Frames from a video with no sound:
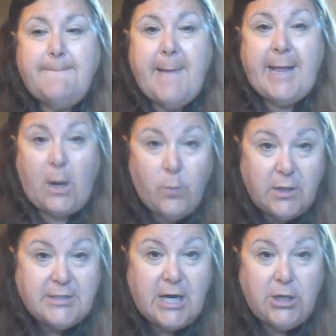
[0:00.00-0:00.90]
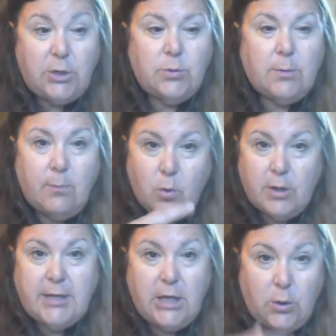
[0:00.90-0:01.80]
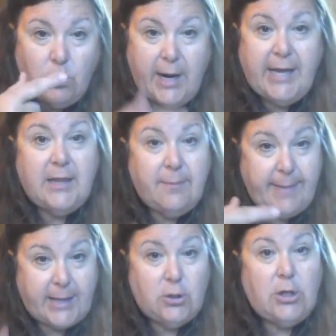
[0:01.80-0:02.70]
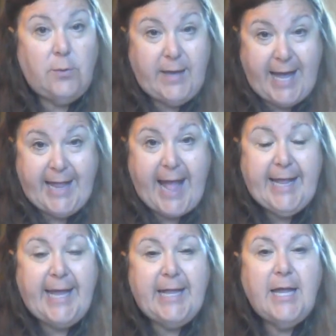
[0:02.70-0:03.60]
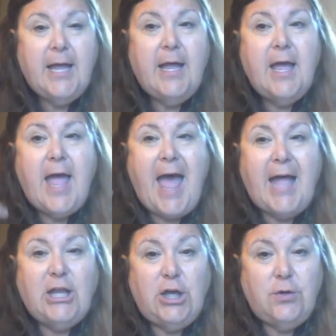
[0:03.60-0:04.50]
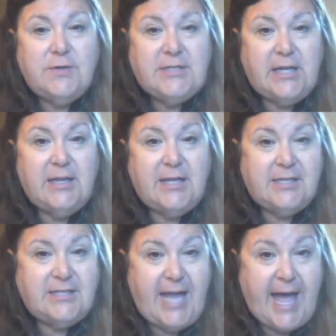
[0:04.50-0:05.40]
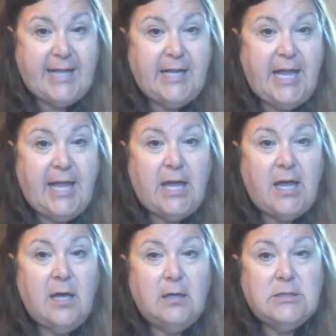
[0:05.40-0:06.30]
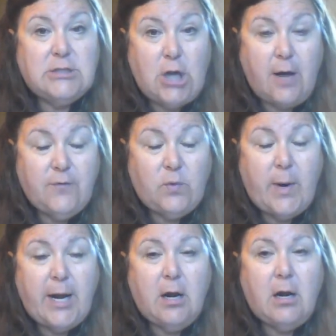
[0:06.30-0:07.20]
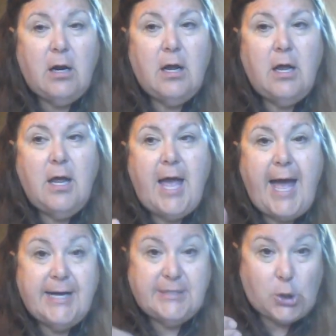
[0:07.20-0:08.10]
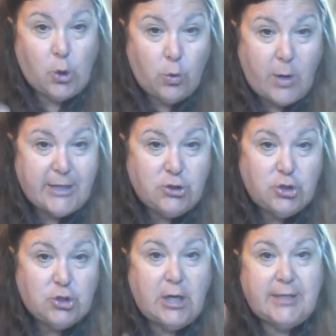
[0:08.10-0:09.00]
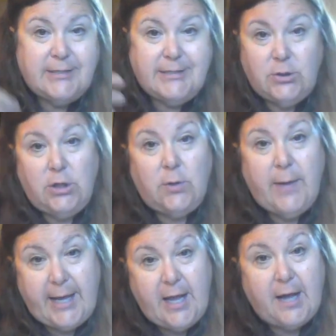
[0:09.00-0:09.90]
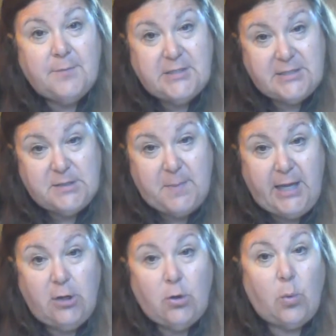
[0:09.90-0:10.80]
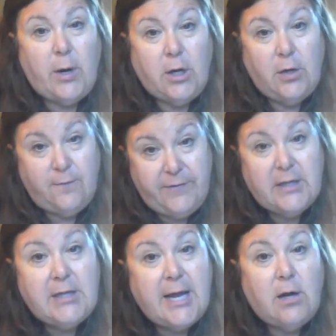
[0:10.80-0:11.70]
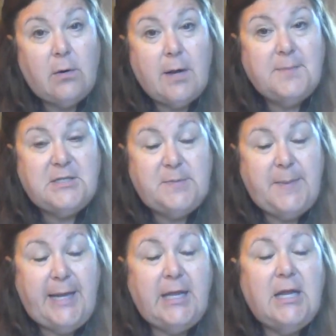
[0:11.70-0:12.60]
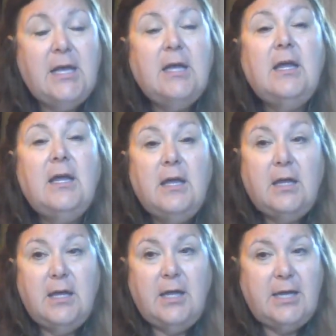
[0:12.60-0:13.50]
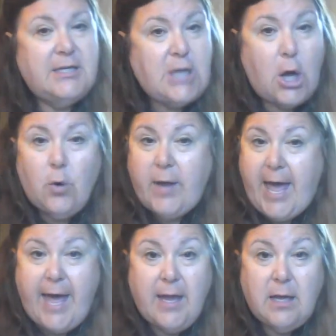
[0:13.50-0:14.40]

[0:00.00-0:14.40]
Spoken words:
And I will tell you, the more that you write, the better you get at it. And using this editing software as a crutch until you get up to speed or where you feel like you're up to speed is okay.